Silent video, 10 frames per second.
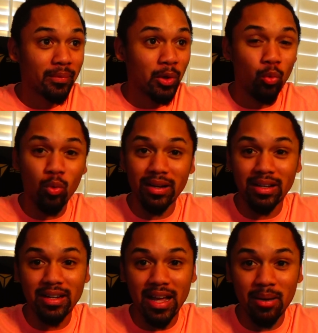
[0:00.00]
what
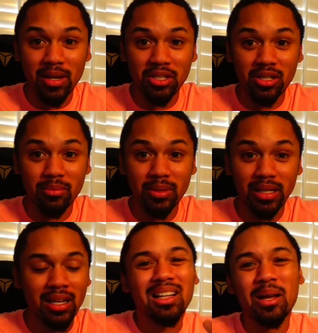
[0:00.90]
good animation can
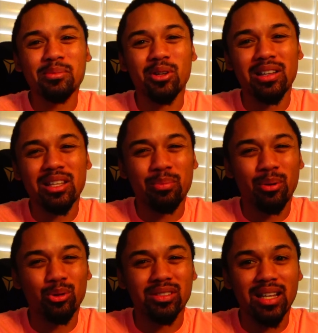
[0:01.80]
be. I'm sorry, that's a
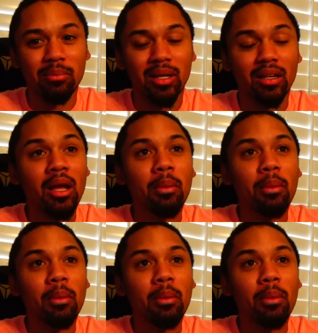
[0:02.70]
bold statement.